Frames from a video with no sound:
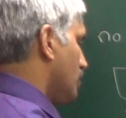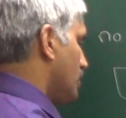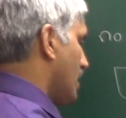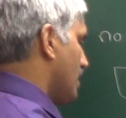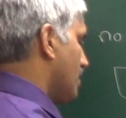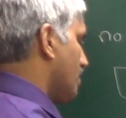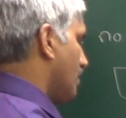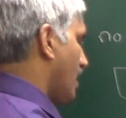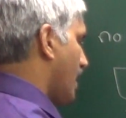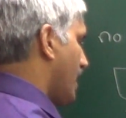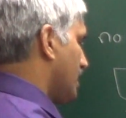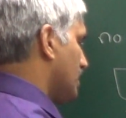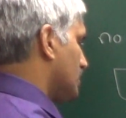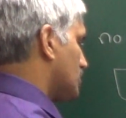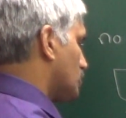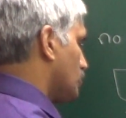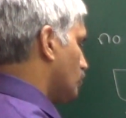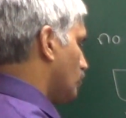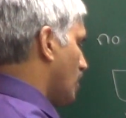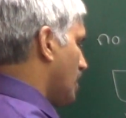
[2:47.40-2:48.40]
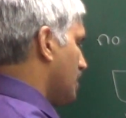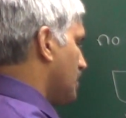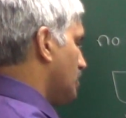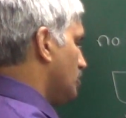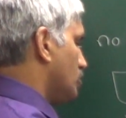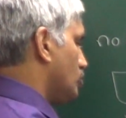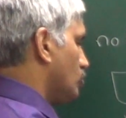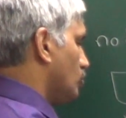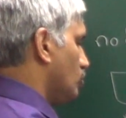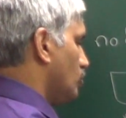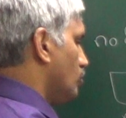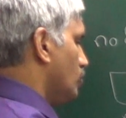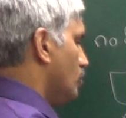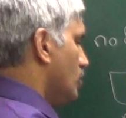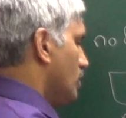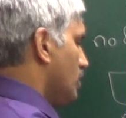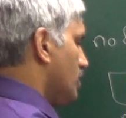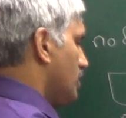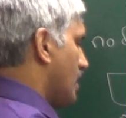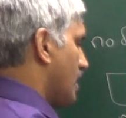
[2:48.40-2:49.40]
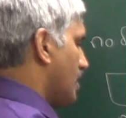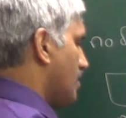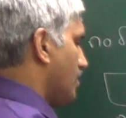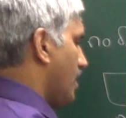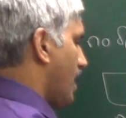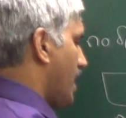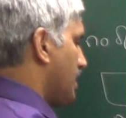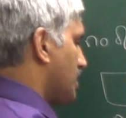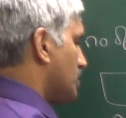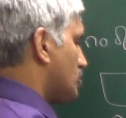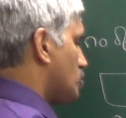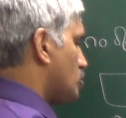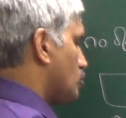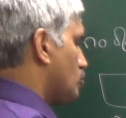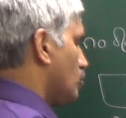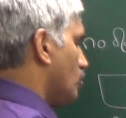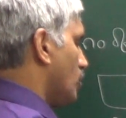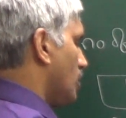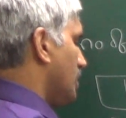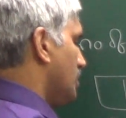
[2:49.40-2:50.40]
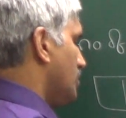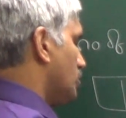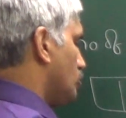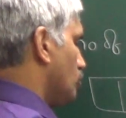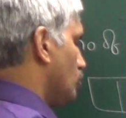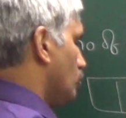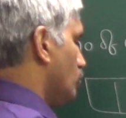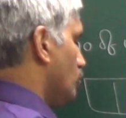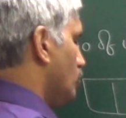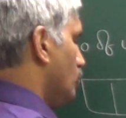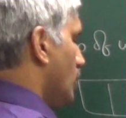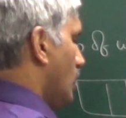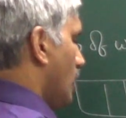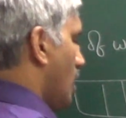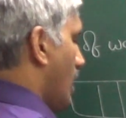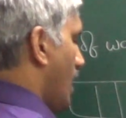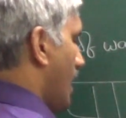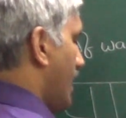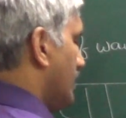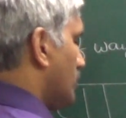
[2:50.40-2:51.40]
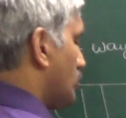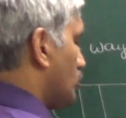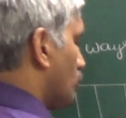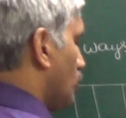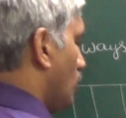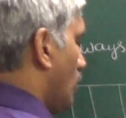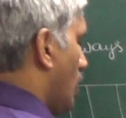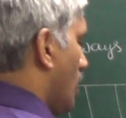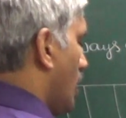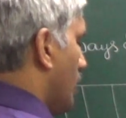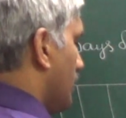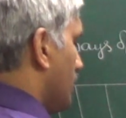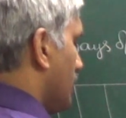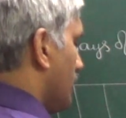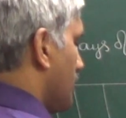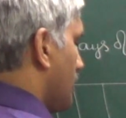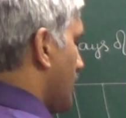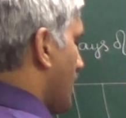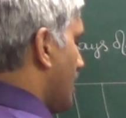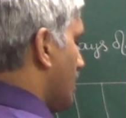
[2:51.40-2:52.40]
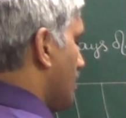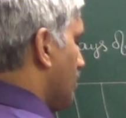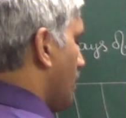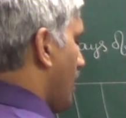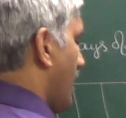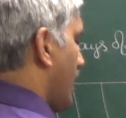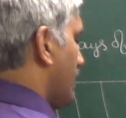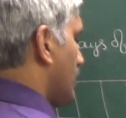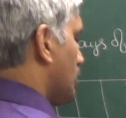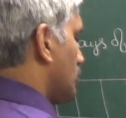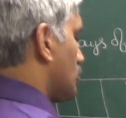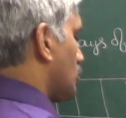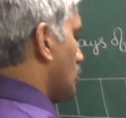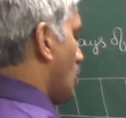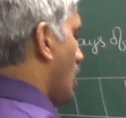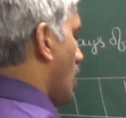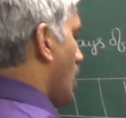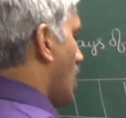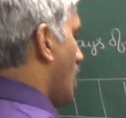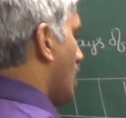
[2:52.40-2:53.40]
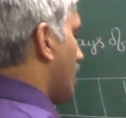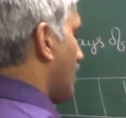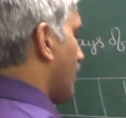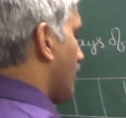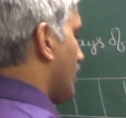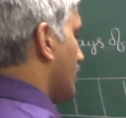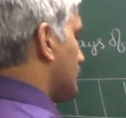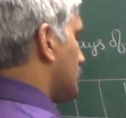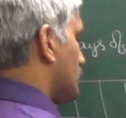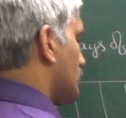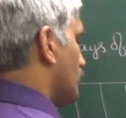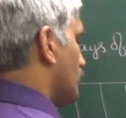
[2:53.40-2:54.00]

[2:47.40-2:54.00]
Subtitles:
n minus 1 into n minus 2 into and so on, n minus r plus